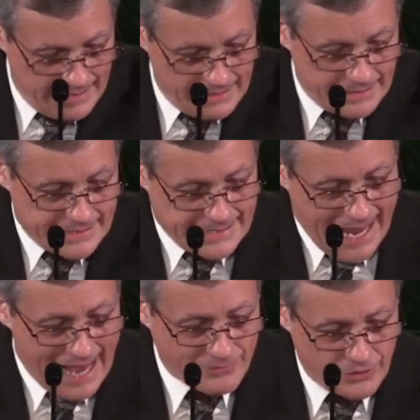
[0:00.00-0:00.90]
This is
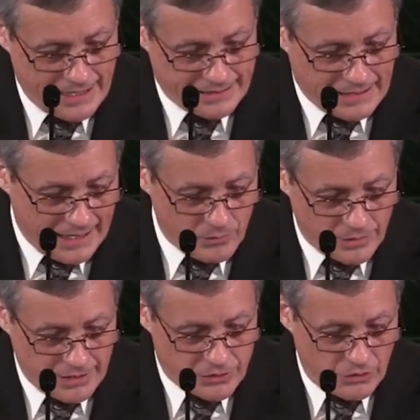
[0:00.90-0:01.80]
after that night where
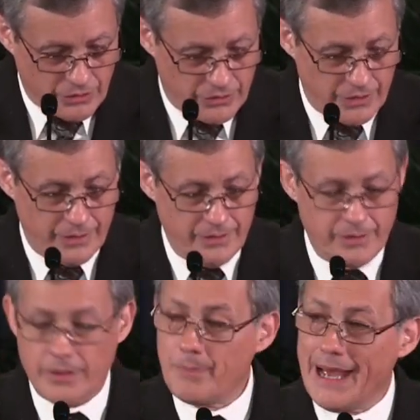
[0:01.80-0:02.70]
they took the,
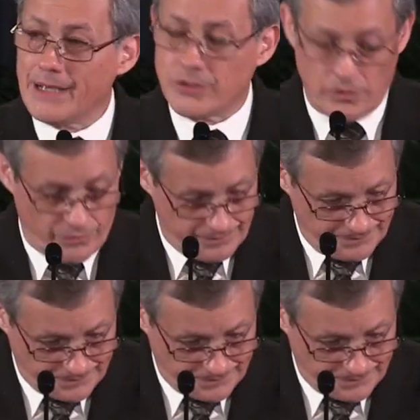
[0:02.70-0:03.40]
the Passover.